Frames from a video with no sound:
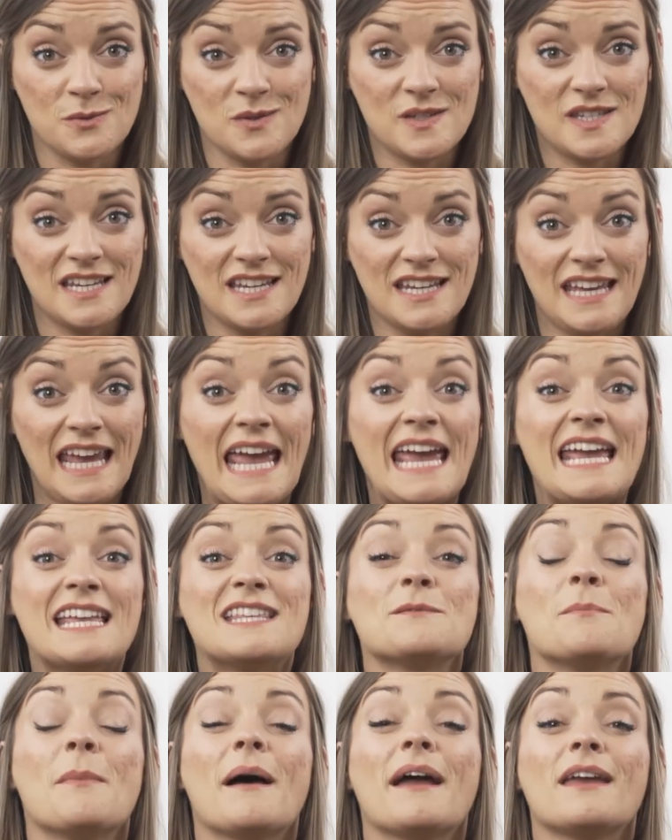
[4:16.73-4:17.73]
See,
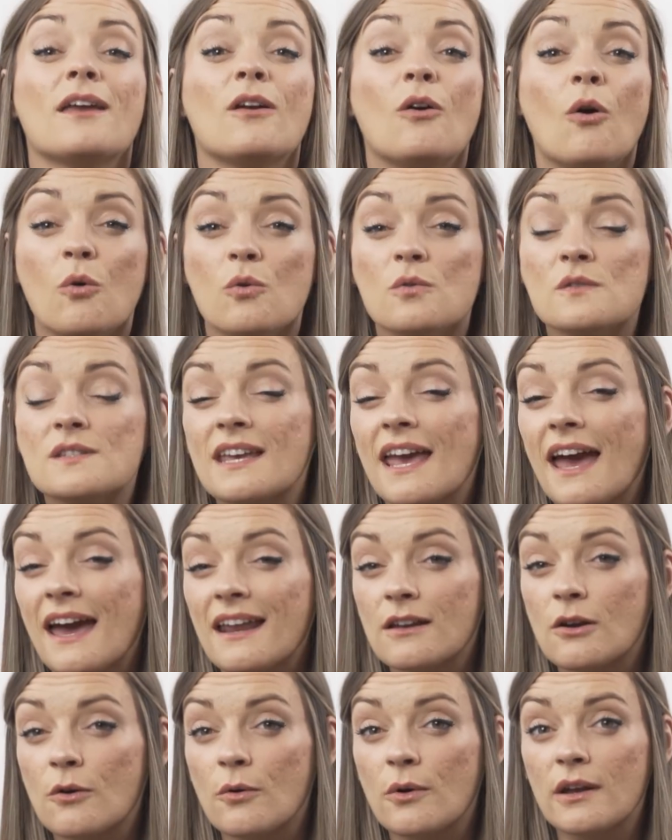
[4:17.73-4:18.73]
it's my goals
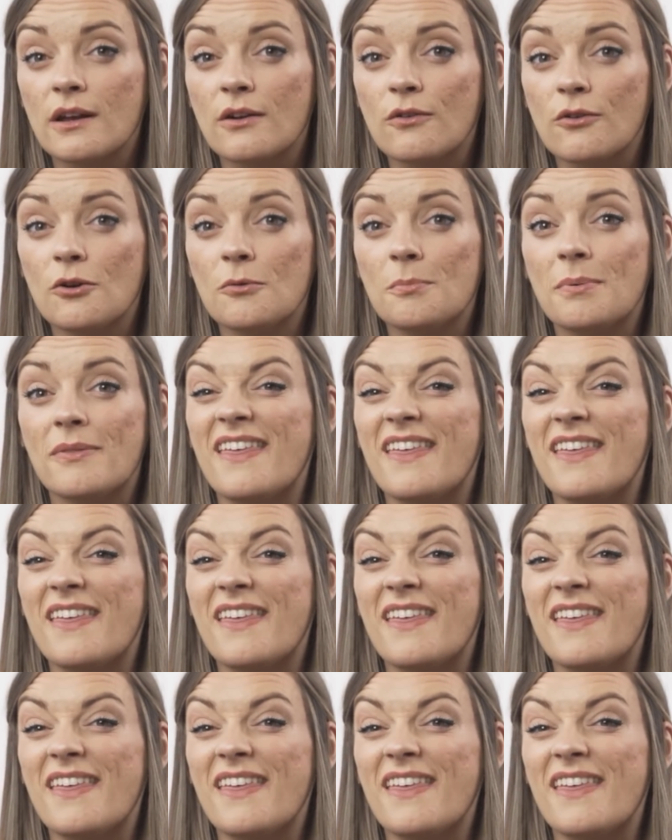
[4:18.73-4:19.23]
category group